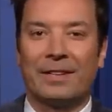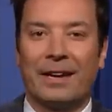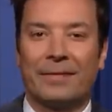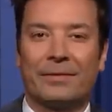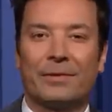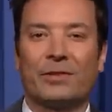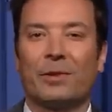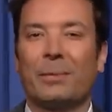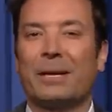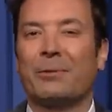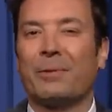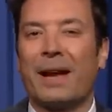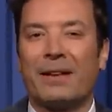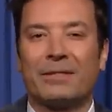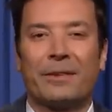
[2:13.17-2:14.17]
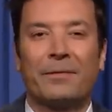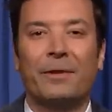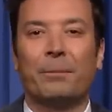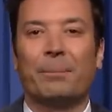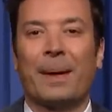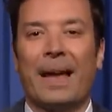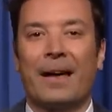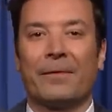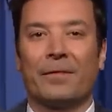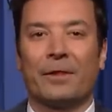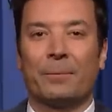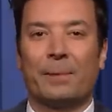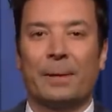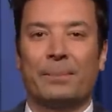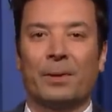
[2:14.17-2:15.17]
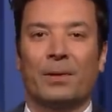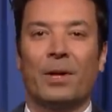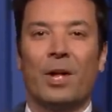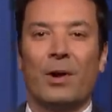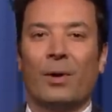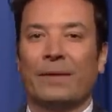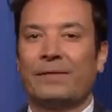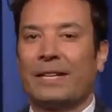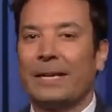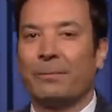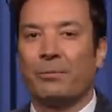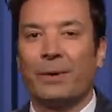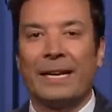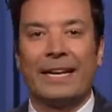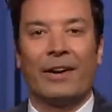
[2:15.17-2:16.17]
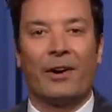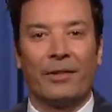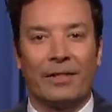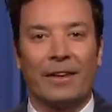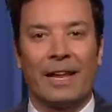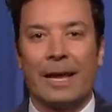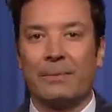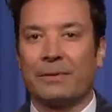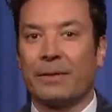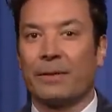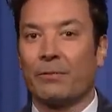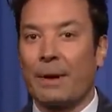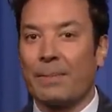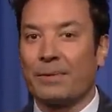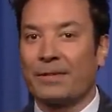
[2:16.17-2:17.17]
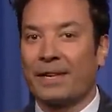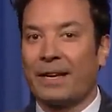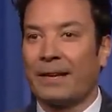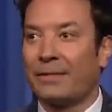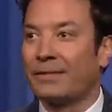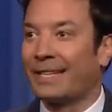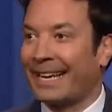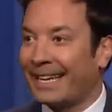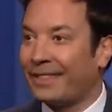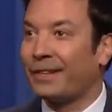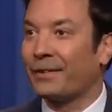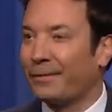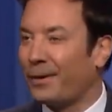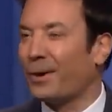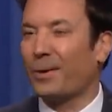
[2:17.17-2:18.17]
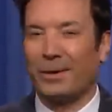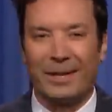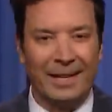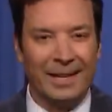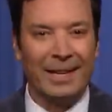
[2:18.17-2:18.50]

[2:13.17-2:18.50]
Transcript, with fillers: and after so many rounds, I feel bad for the people who have to keep reading all the names of the representatives to get their vote.